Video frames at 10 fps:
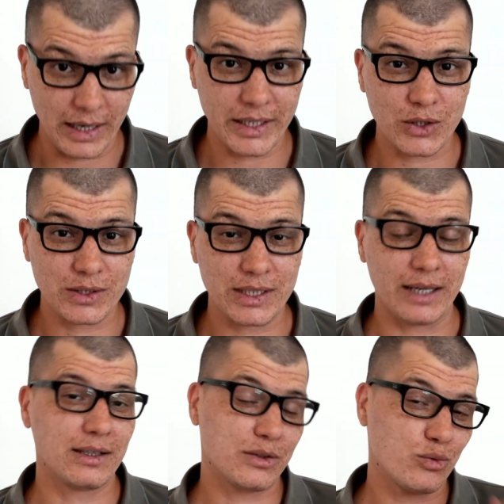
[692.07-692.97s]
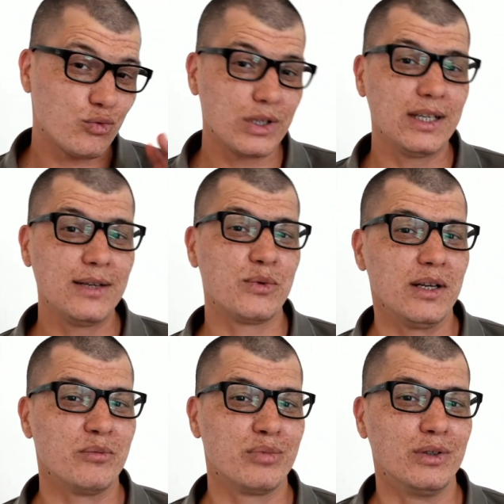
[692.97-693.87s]
eye contact. That's really,
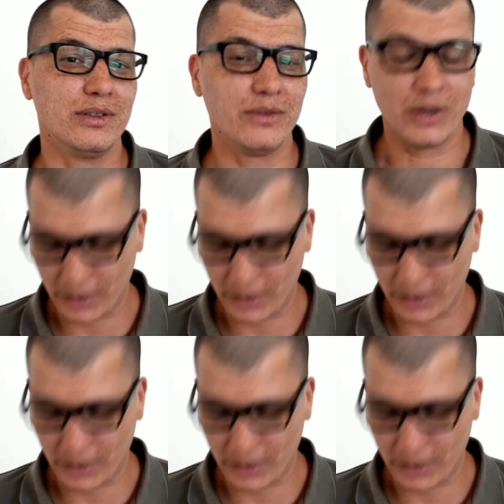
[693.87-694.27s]
really important.